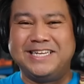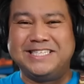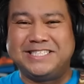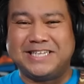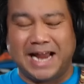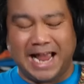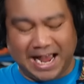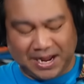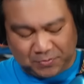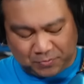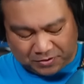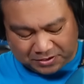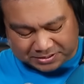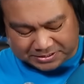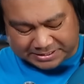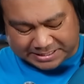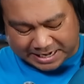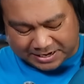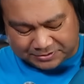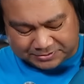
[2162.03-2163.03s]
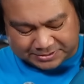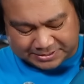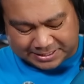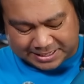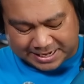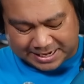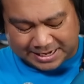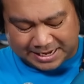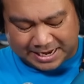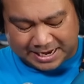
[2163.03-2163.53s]
a Jaguar sounds
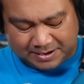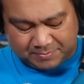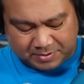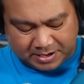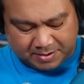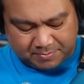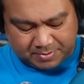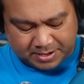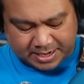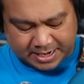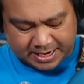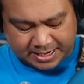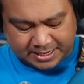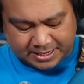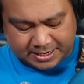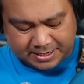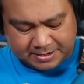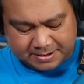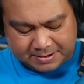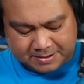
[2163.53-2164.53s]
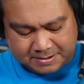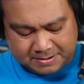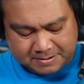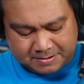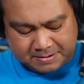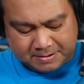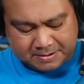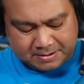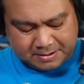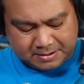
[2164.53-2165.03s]
like in my mind.
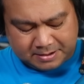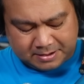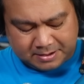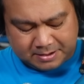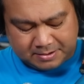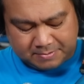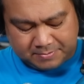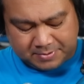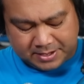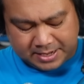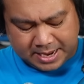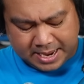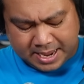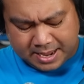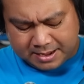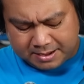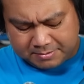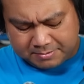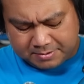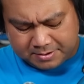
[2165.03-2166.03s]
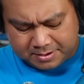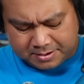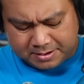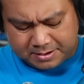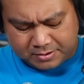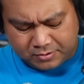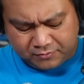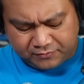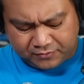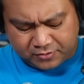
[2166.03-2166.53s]
But yeah,
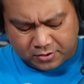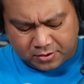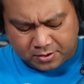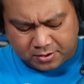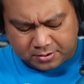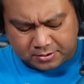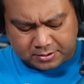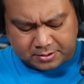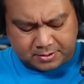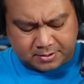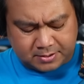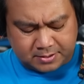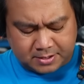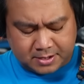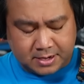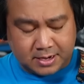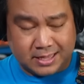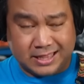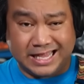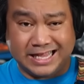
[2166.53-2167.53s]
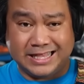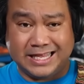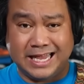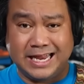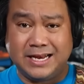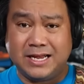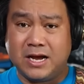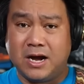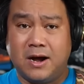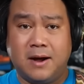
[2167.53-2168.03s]
overall, they
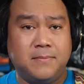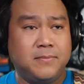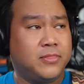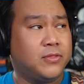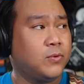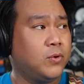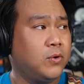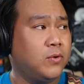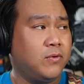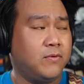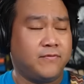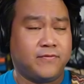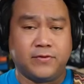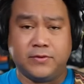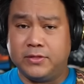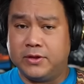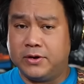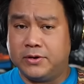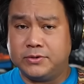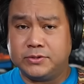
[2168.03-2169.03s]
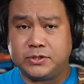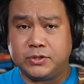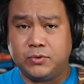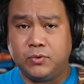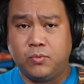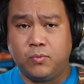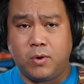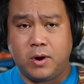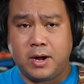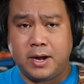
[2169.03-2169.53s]
did come through for those
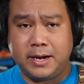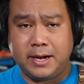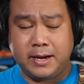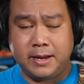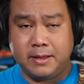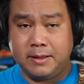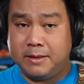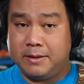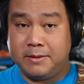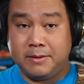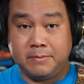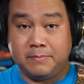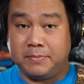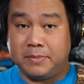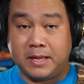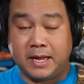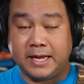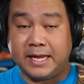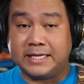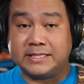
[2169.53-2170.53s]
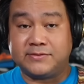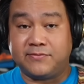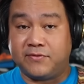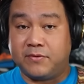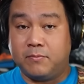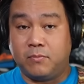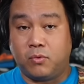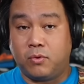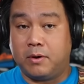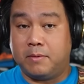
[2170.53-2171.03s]
who want, I guess,
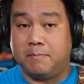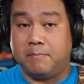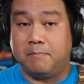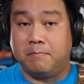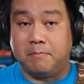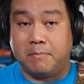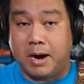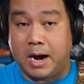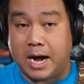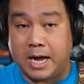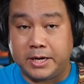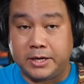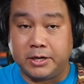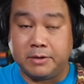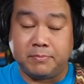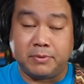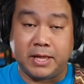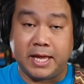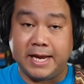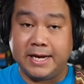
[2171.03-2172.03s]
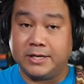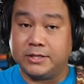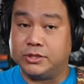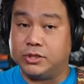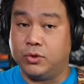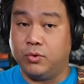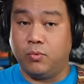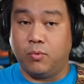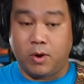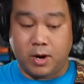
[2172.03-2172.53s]
for more modern
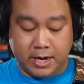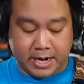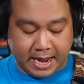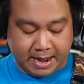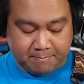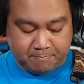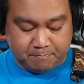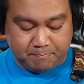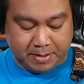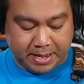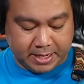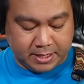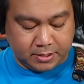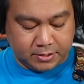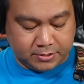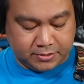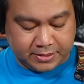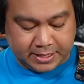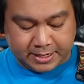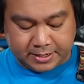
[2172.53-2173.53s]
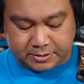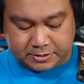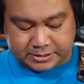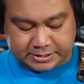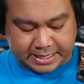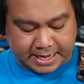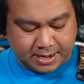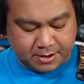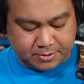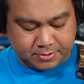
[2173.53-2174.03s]
players who want a bigger, thicker
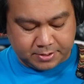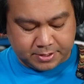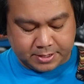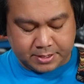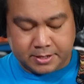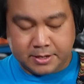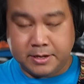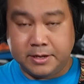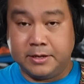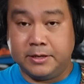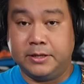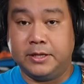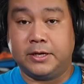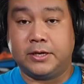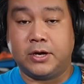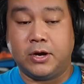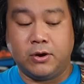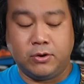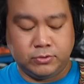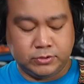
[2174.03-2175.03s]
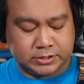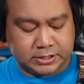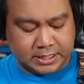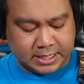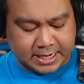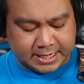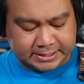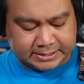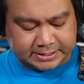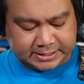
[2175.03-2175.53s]
sound. The
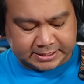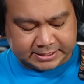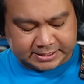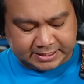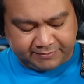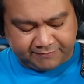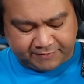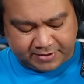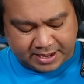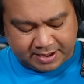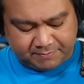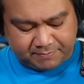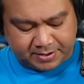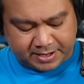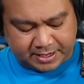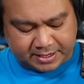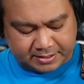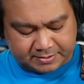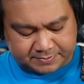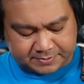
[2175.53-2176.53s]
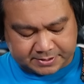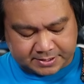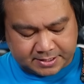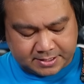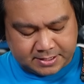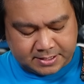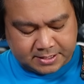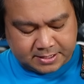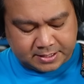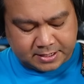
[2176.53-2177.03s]
Coastline 65 pickups
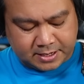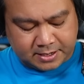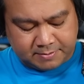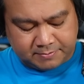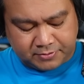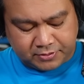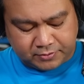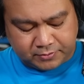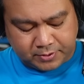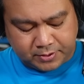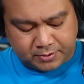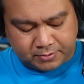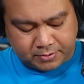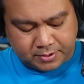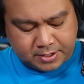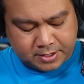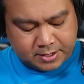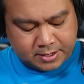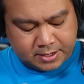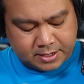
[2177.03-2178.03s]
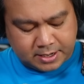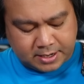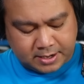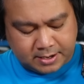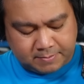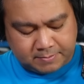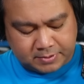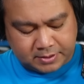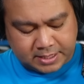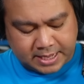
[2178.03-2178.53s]
come through.
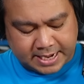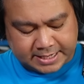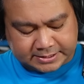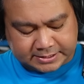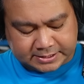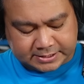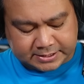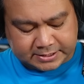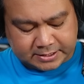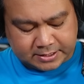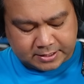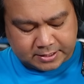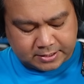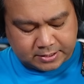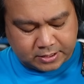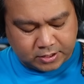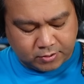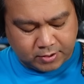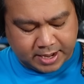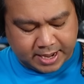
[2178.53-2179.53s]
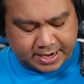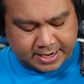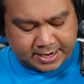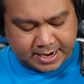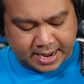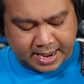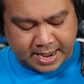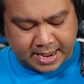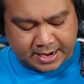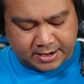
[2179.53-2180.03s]
Let's go
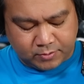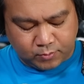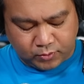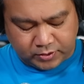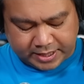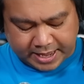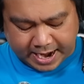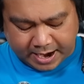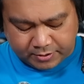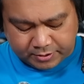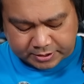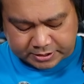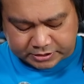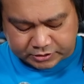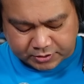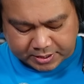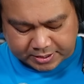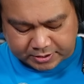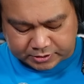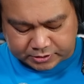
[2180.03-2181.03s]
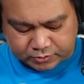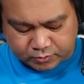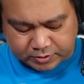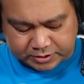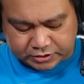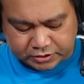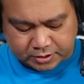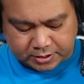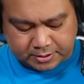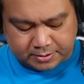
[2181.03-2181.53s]
ahead and, without our strangle
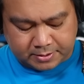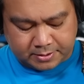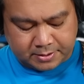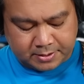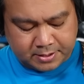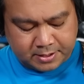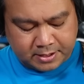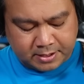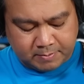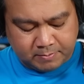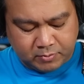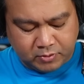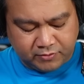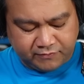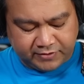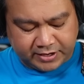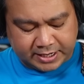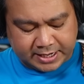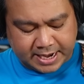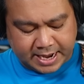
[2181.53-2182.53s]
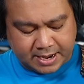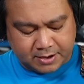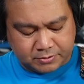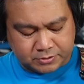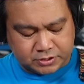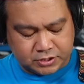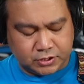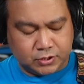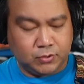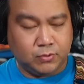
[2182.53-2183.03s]
switch on, moving
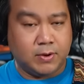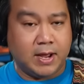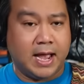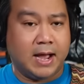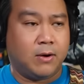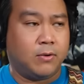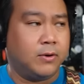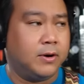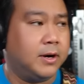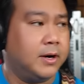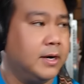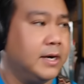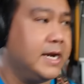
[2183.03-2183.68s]
now to our